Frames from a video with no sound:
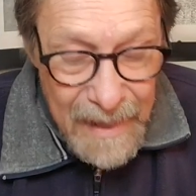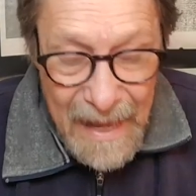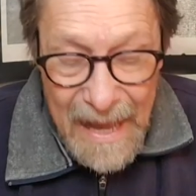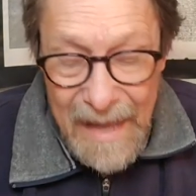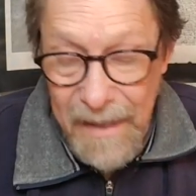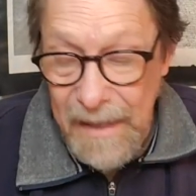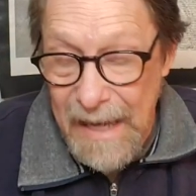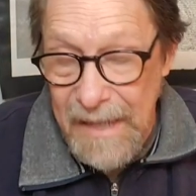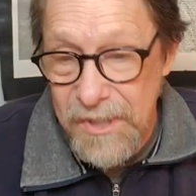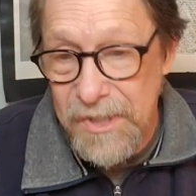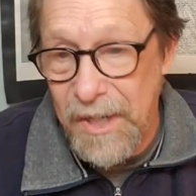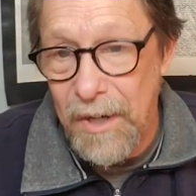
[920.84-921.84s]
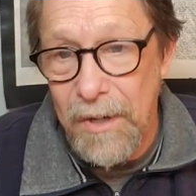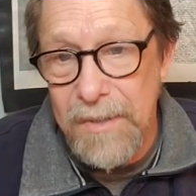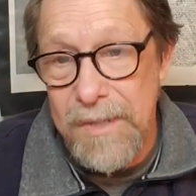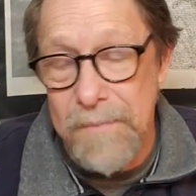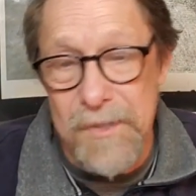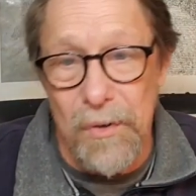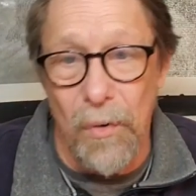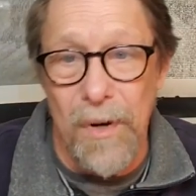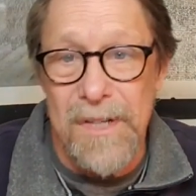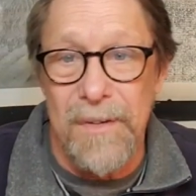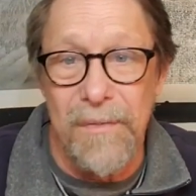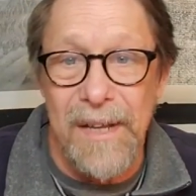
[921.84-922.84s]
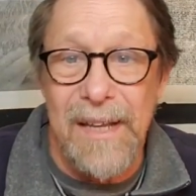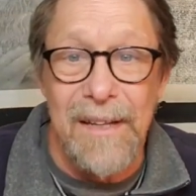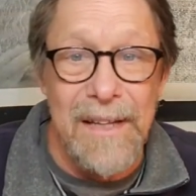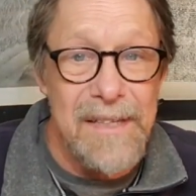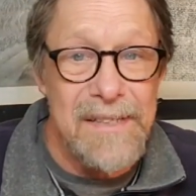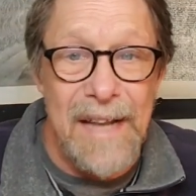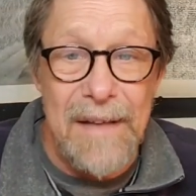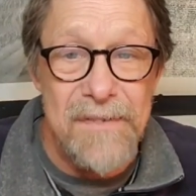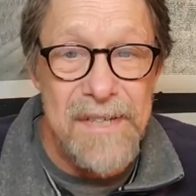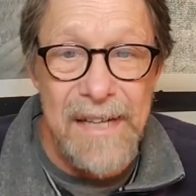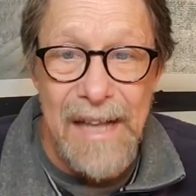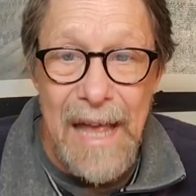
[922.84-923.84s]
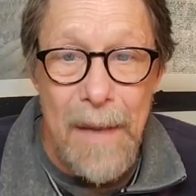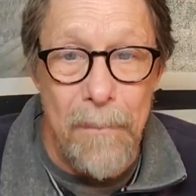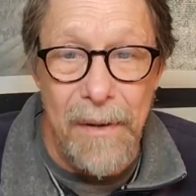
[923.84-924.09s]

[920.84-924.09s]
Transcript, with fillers: I, I, shared some stories of healings that I've seen happen.